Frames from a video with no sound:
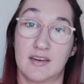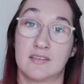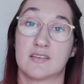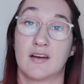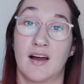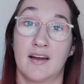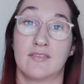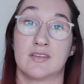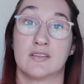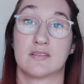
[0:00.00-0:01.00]
until
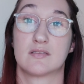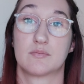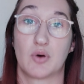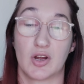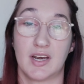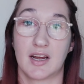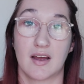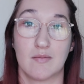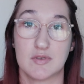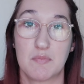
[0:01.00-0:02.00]
Ivan's partner
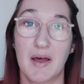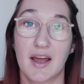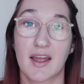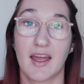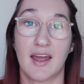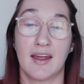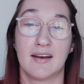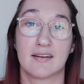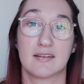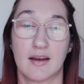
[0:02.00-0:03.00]
comes back,
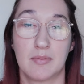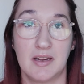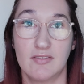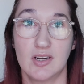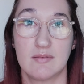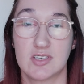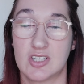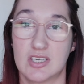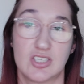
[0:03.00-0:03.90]
and I believe her name is Jess.